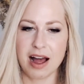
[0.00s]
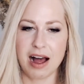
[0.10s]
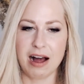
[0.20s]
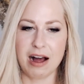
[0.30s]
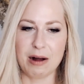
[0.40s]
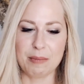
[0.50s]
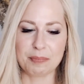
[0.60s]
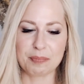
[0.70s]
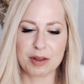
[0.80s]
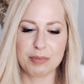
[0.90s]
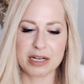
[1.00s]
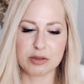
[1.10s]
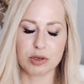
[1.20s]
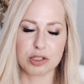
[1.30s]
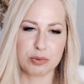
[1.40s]
But
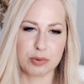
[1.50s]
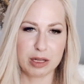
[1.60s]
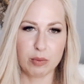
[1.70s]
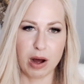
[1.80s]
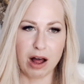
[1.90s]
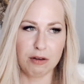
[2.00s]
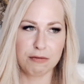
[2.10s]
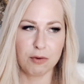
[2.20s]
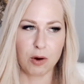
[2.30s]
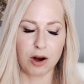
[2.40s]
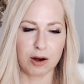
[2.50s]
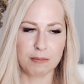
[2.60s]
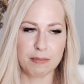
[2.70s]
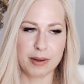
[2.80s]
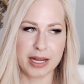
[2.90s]
has worked really well for
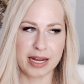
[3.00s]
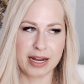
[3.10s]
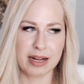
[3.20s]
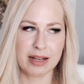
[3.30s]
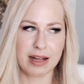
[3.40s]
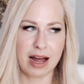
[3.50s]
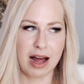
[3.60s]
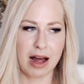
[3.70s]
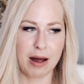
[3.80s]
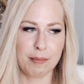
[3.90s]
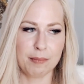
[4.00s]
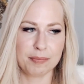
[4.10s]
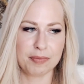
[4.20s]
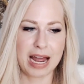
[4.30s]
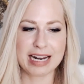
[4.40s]
me. I
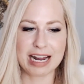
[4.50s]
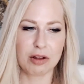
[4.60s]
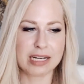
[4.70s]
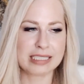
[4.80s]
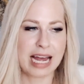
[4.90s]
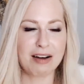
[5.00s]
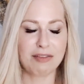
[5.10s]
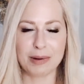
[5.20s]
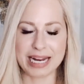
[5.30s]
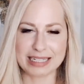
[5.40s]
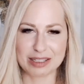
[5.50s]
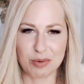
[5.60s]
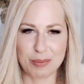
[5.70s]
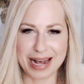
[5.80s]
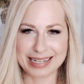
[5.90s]
don't like to have all my eggs in
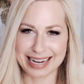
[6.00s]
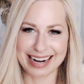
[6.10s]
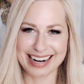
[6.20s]
one basket.